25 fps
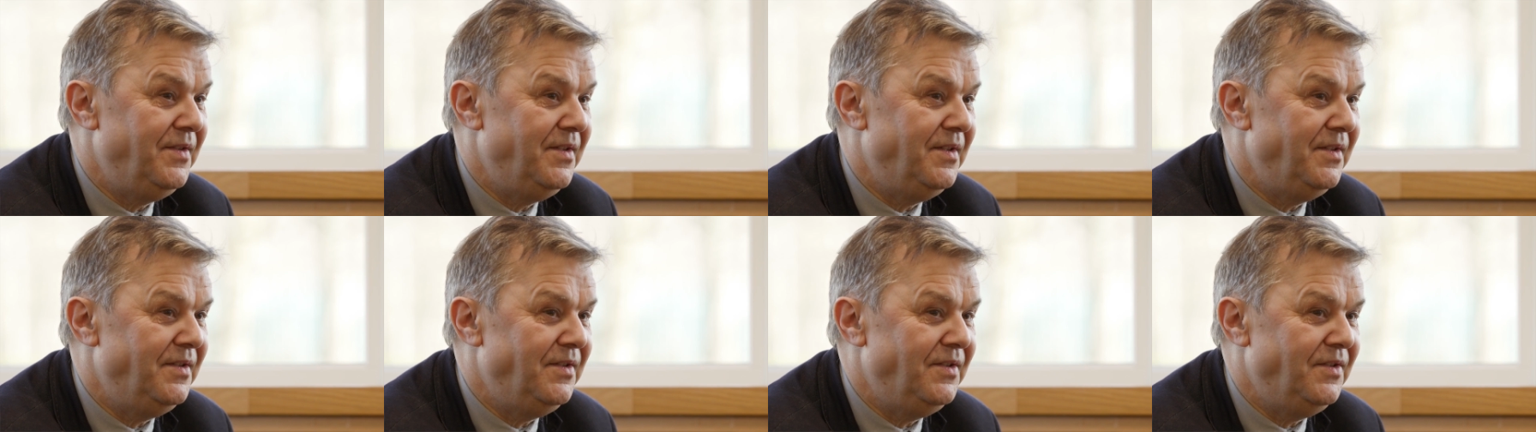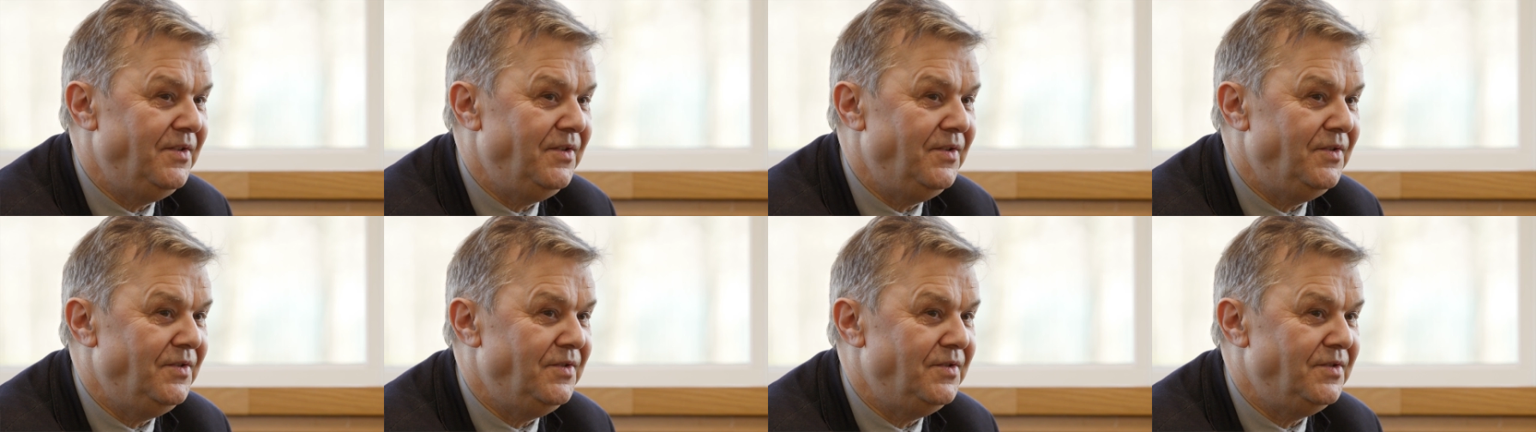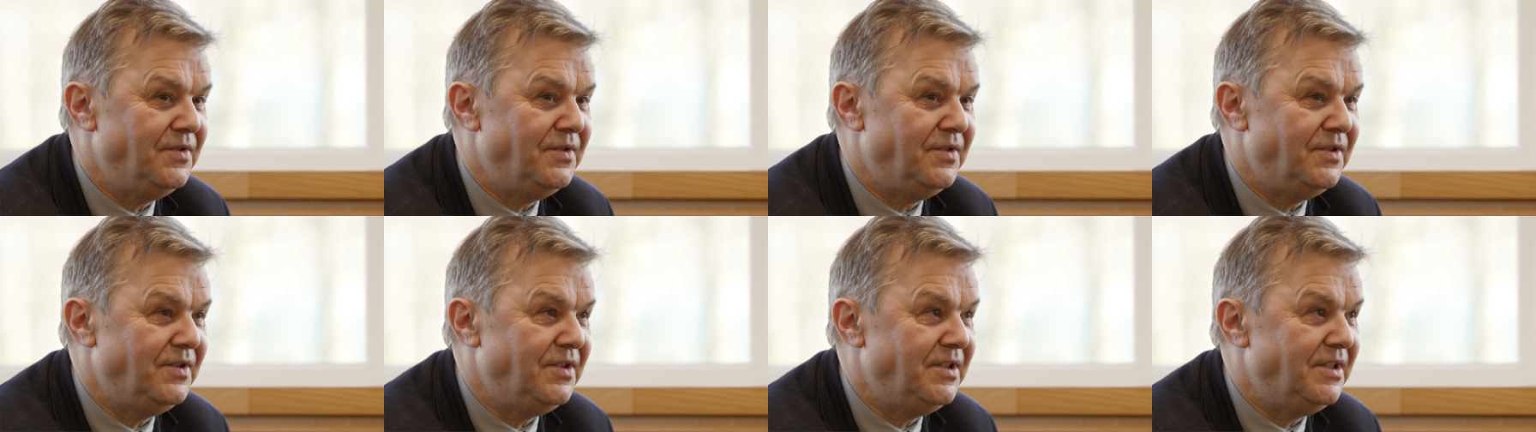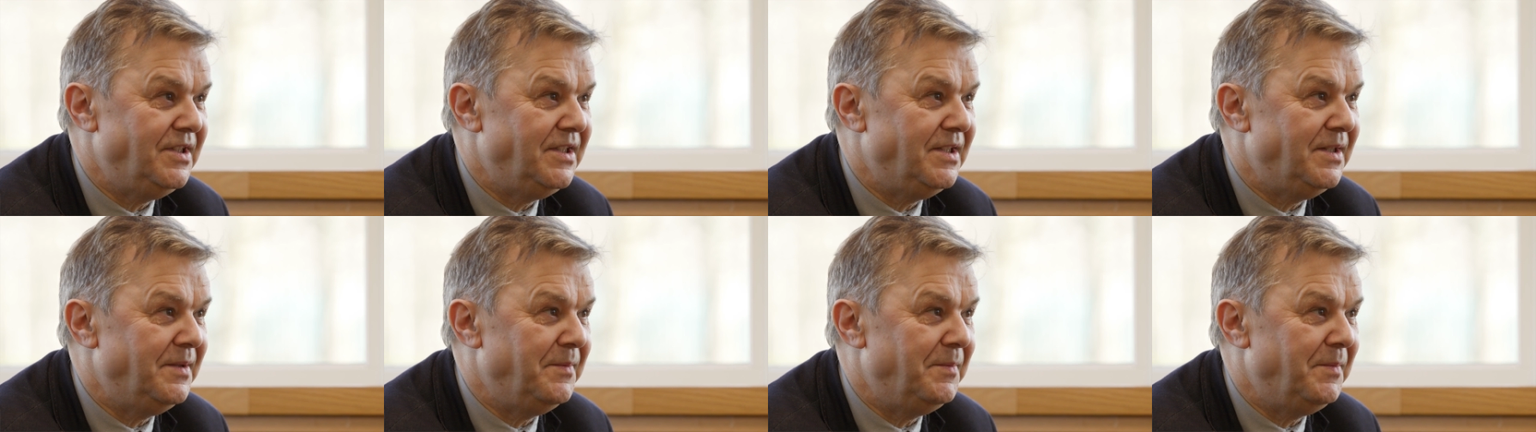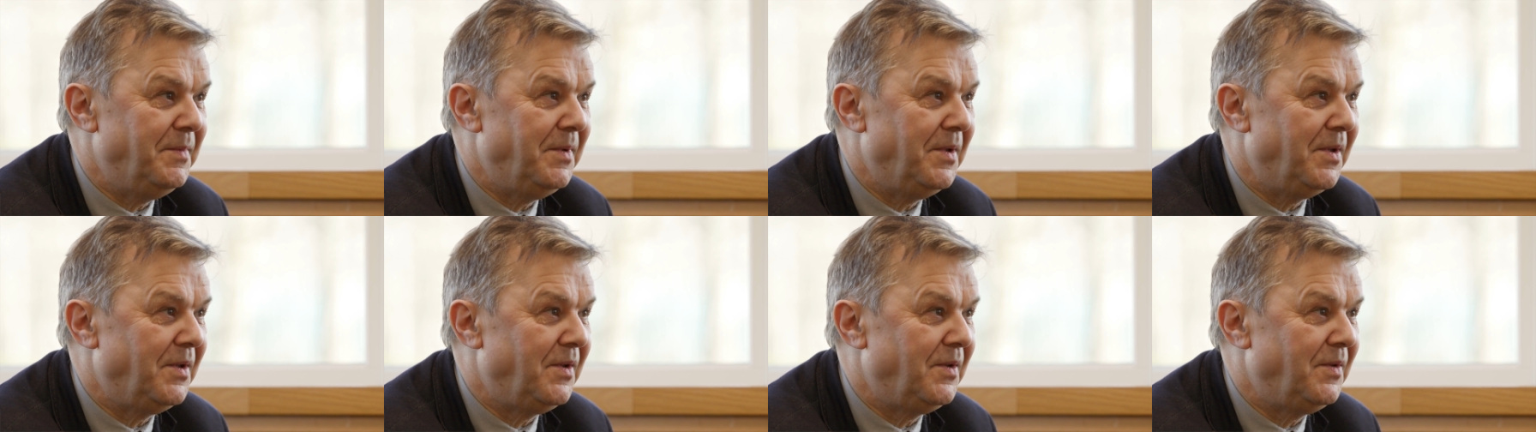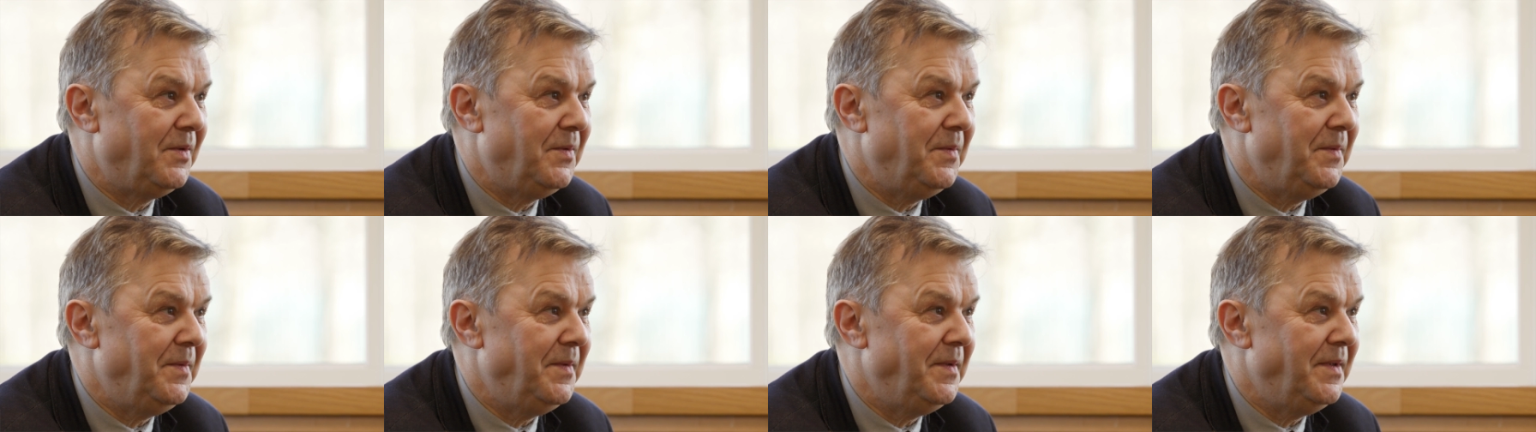University for
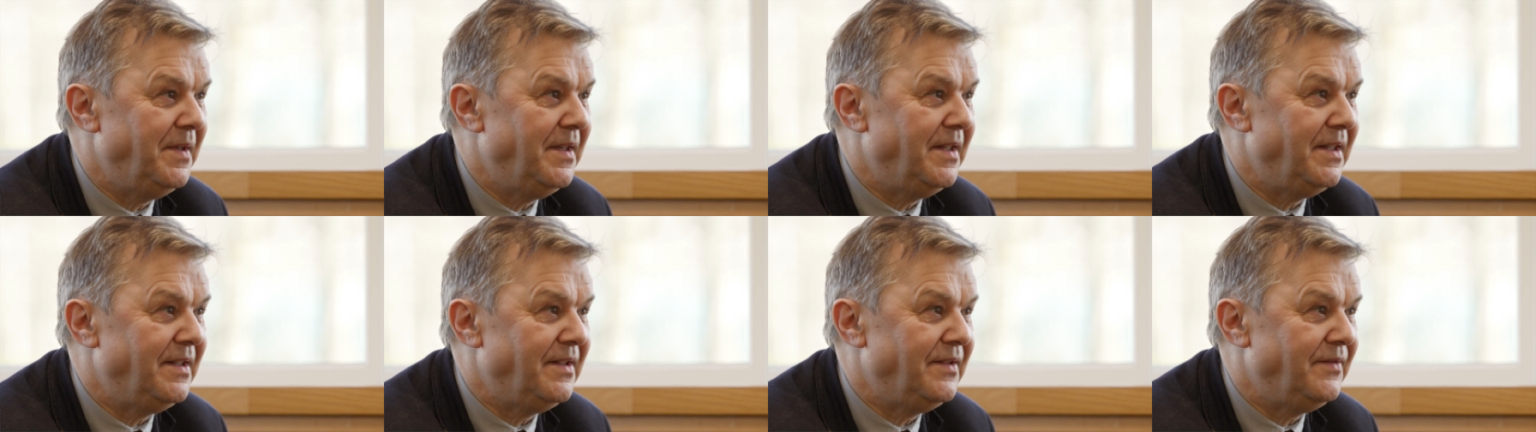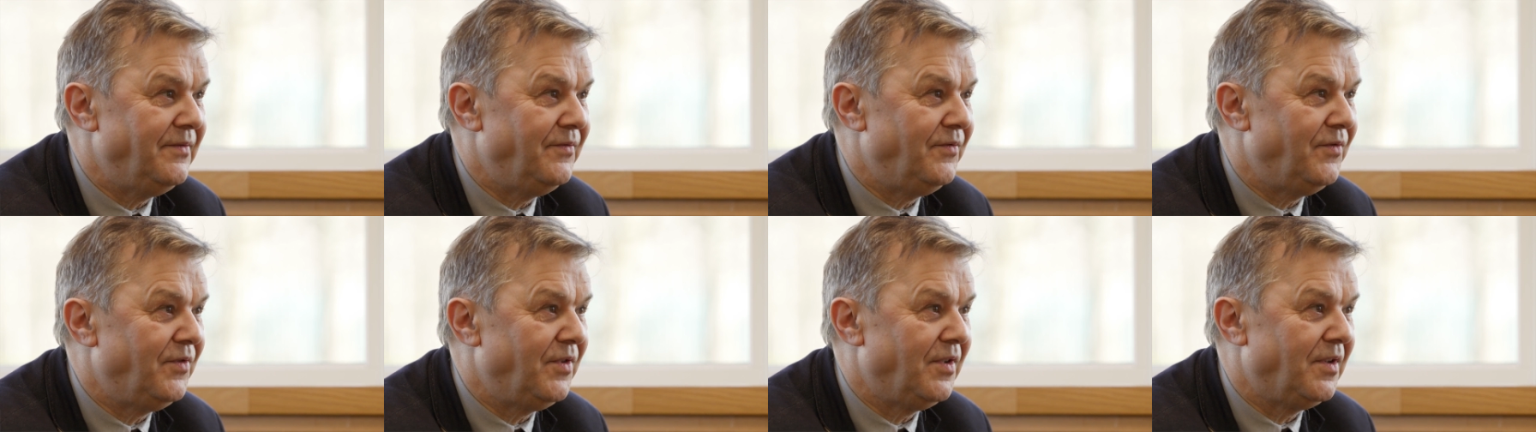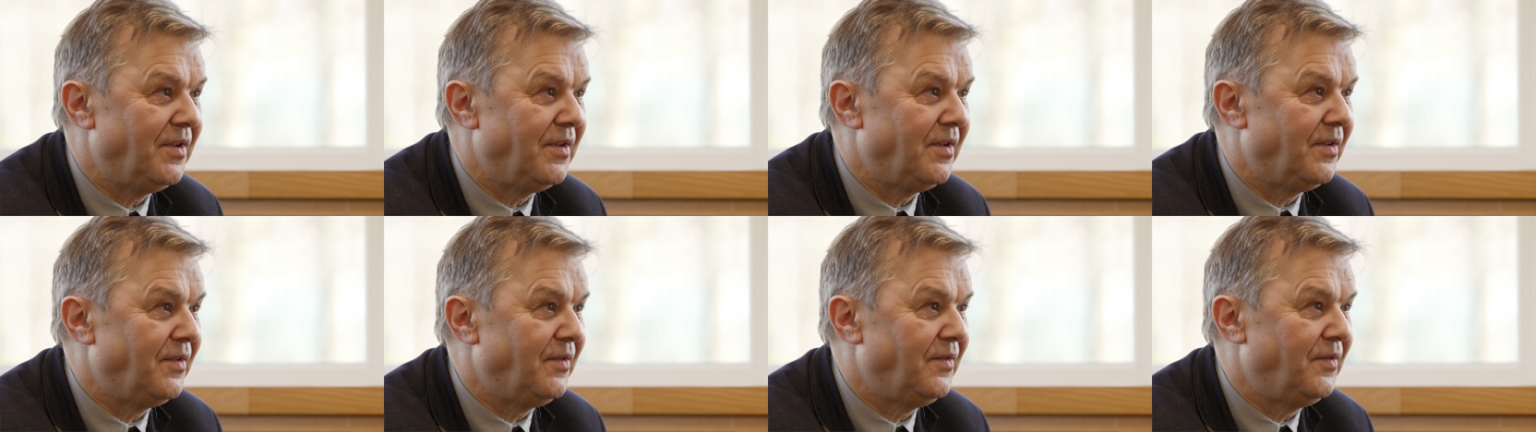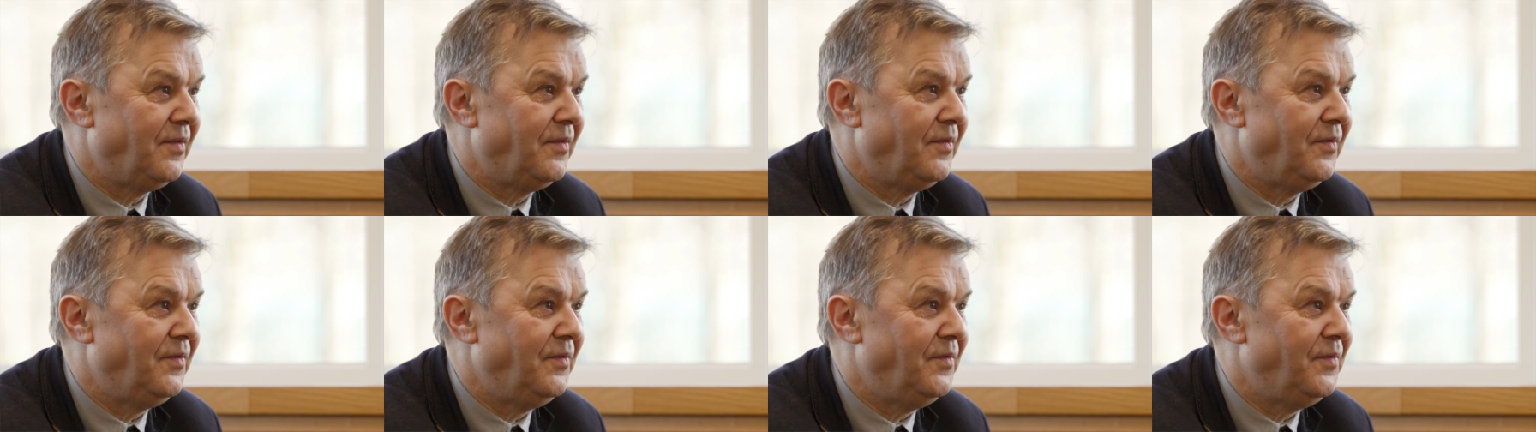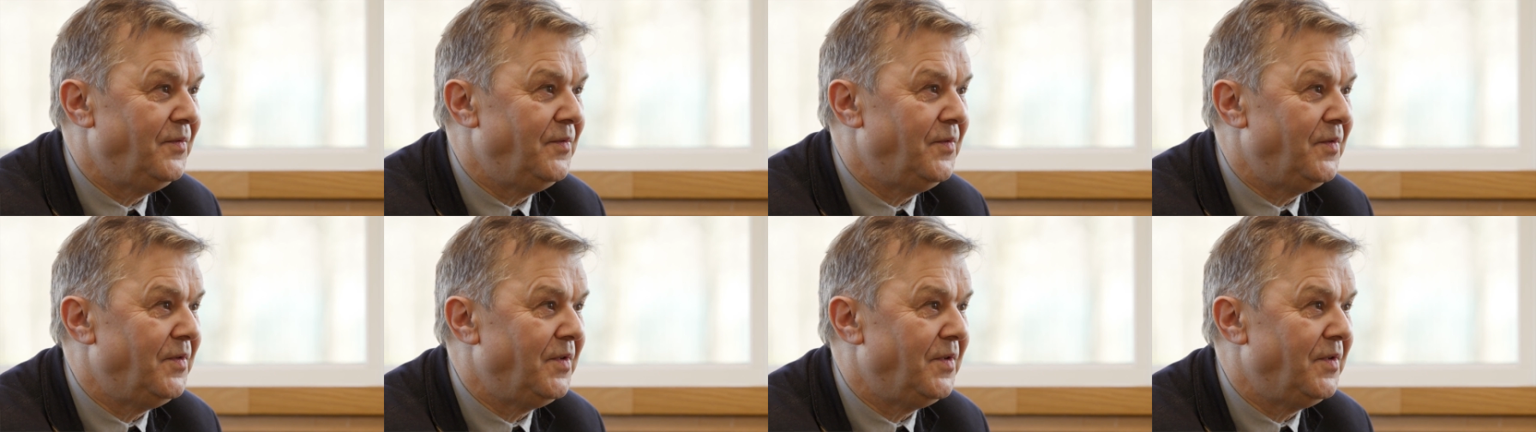nearly 20 years, and I've just recently